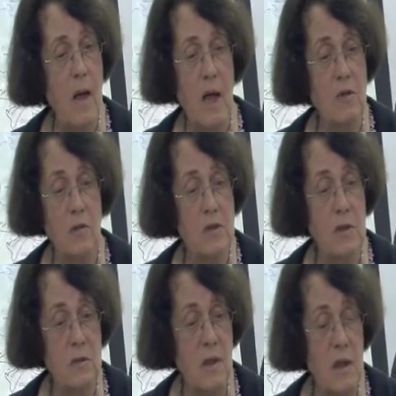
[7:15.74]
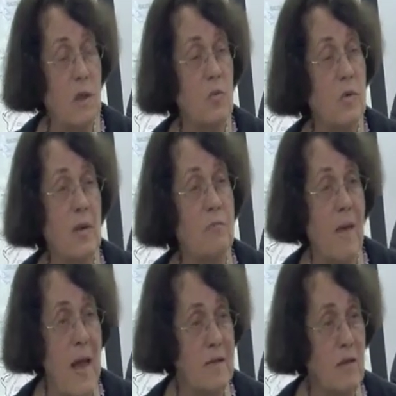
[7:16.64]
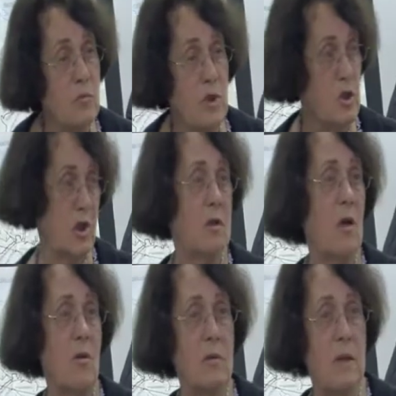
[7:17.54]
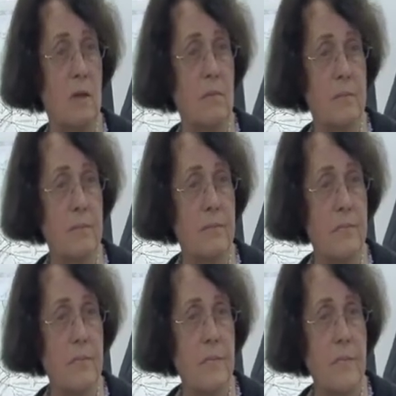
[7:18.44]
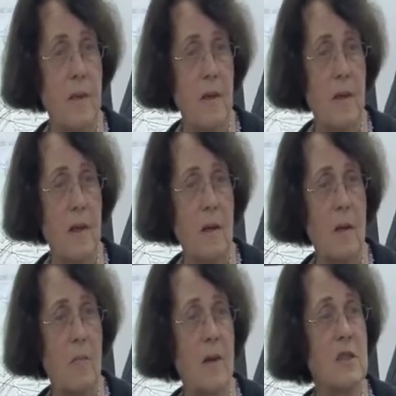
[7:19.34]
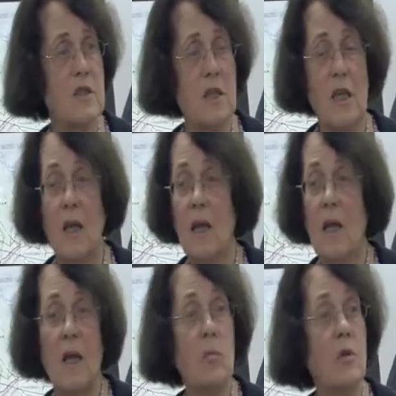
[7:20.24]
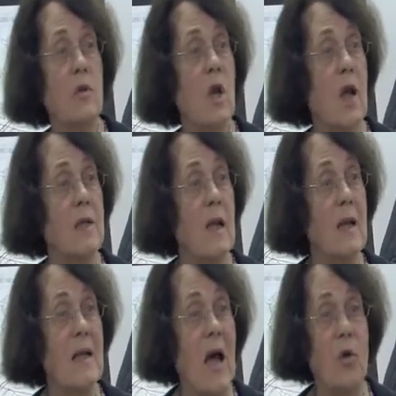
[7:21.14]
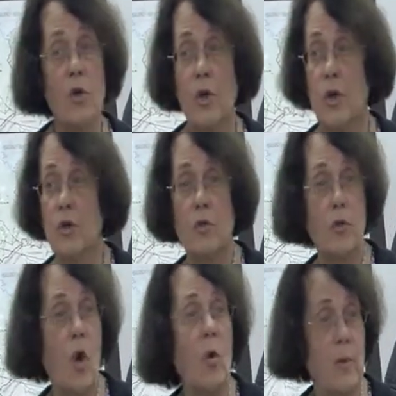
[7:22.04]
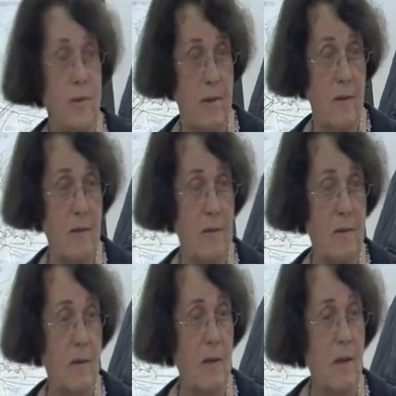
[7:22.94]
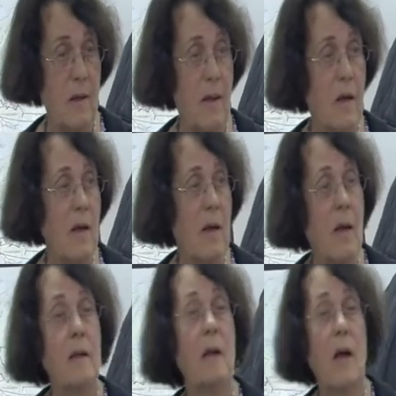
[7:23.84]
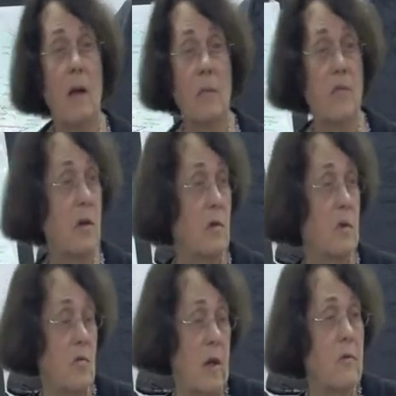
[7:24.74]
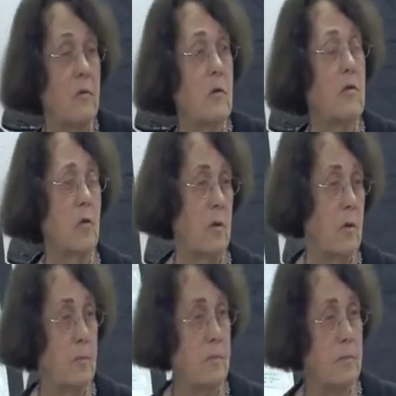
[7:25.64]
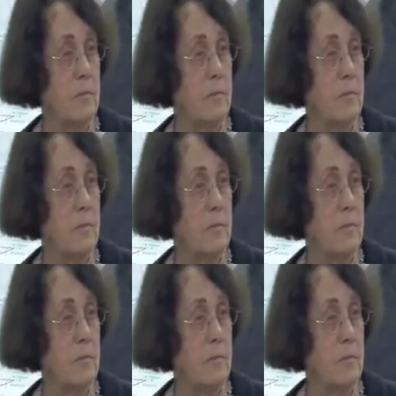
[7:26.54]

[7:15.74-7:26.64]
I don't think it would have mattered what she told him, but he would not allow her to go with us. And I'm very grateful to him.